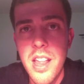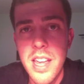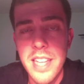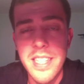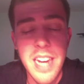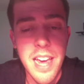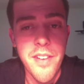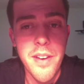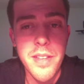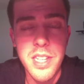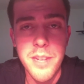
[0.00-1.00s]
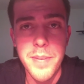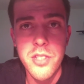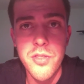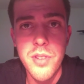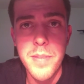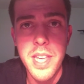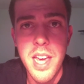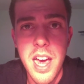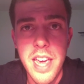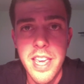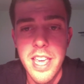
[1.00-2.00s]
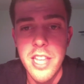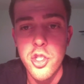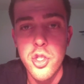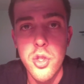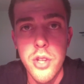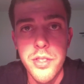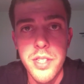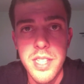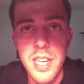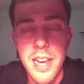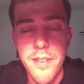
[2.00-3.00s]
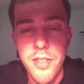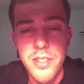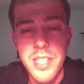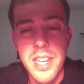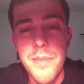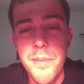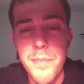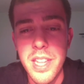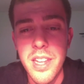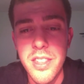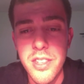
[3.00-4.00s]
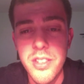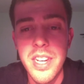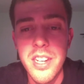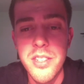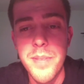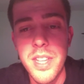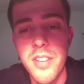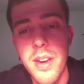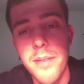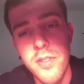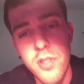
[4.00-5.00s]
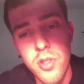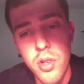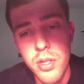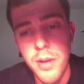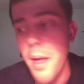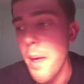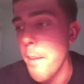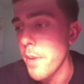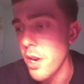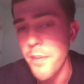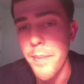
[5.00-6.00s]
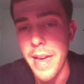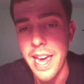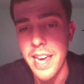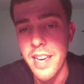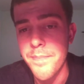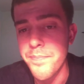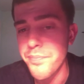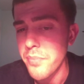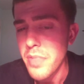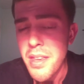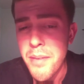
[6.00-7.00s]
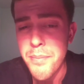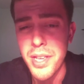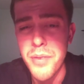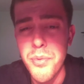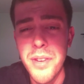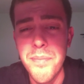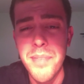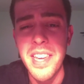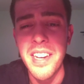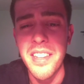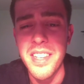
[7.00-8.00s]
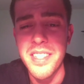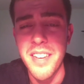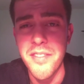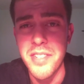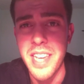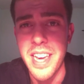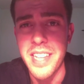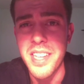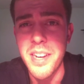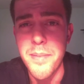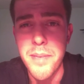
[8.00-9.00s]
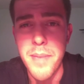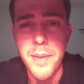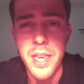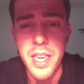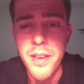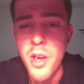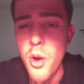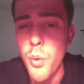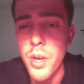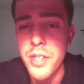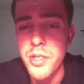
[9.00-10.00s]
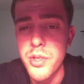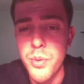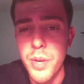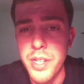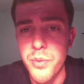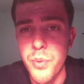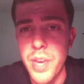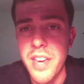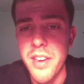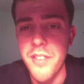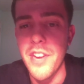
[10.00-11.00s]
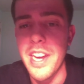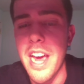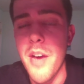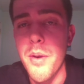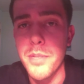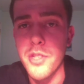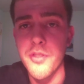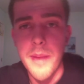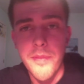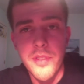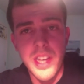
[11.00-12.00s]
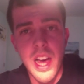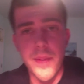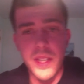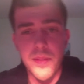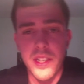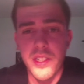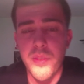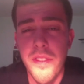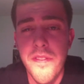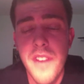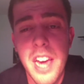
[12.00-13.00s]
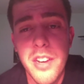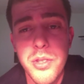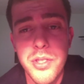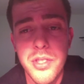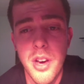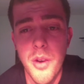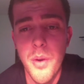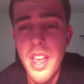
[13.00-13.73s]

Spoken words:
extremely high in salt. It's going to have 1300 milligrams of salt per bag. But you wouldn't be eating this every day. It's going to be maybe once, twice a week. Right now I'm strapped for time, especially with finals. So